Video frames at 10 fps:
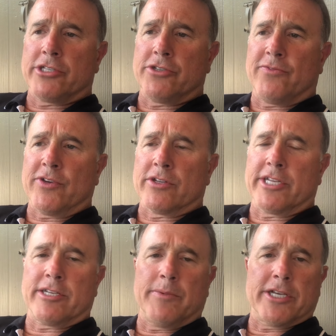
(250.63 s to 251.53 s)
you feel
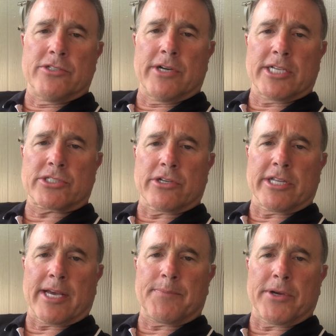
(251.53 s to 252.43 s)
need to be addressed during
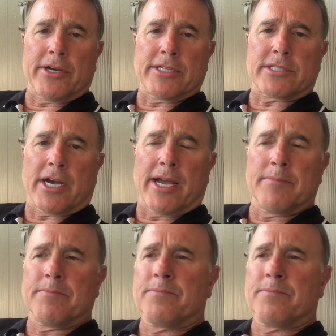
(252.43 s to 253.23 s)
that period of time.